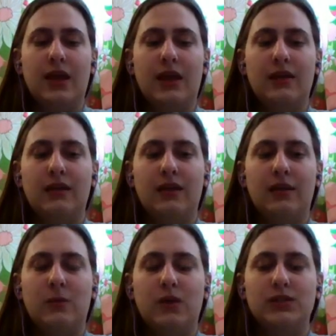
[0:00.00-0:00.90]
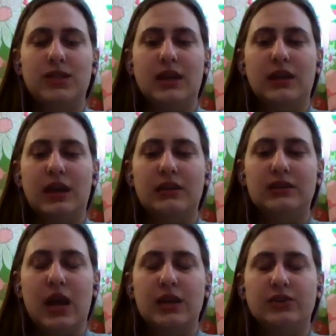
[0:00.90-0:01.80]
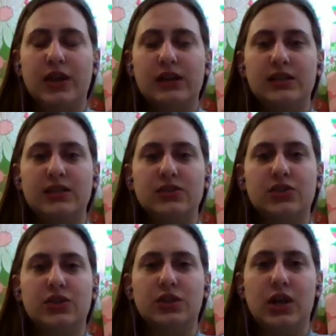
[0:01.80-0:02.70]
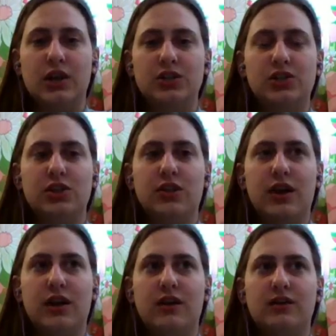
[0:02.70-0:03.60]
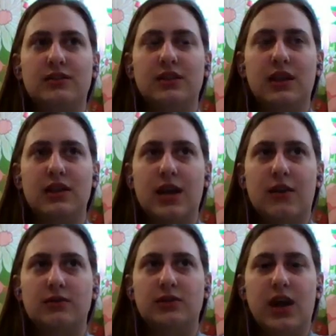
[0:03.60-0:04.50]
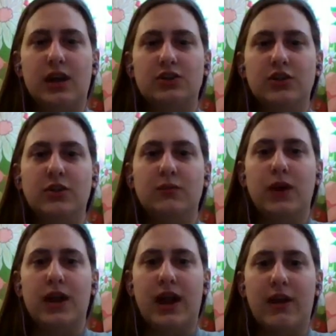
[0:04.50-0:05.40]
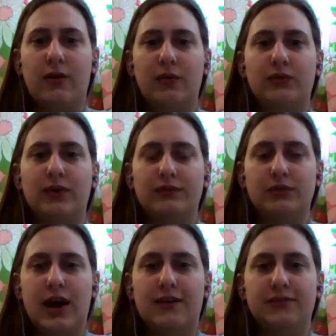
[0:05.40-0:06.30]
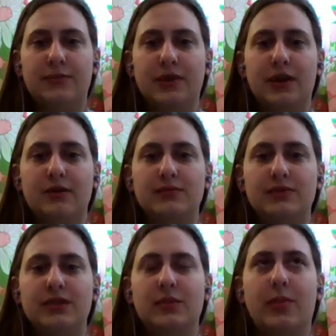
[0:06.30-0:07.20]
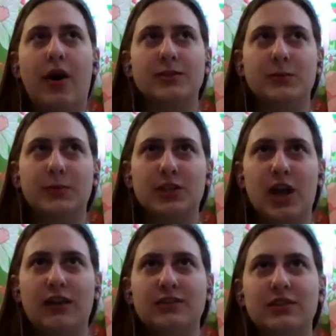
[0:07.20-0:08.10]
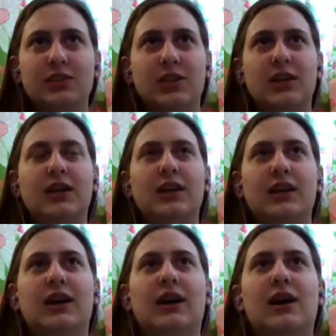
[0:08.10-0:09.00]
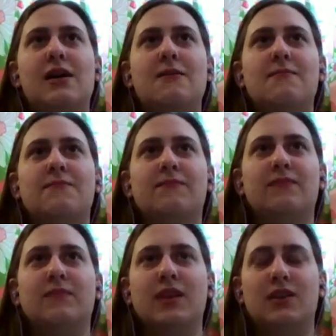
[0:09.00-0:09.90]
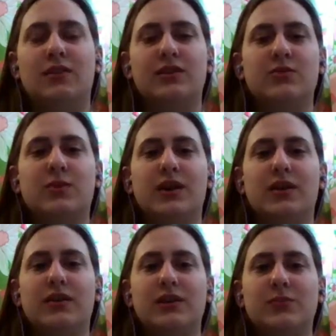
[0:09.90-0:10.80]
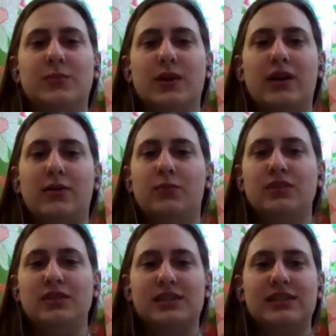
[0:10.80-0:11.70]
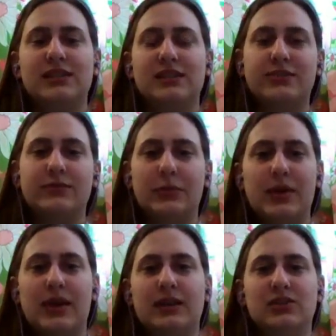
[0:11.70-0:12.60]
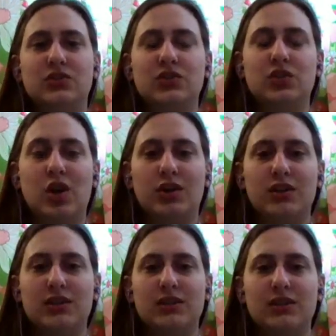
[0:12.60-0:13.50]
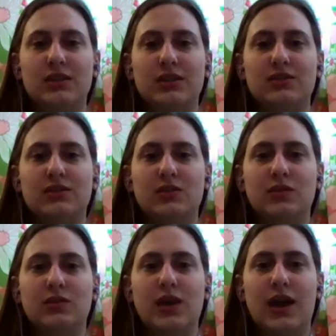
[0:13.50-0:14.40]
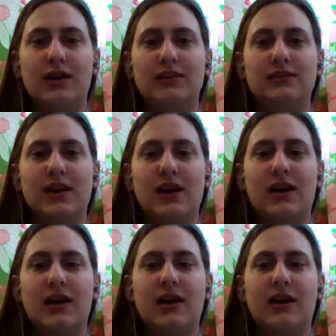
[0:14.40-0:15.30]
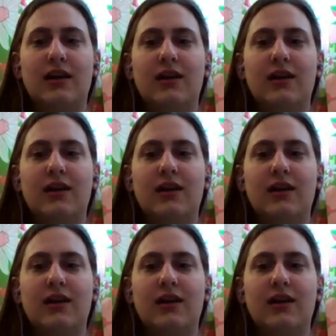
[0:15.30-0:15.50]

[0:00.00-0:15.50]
And once I get sidetracked and discouraged, then sitting down to actually write out the rough draft becomes an impossible challenge. Um, that's where resistance for me is the strongest, is as soon as I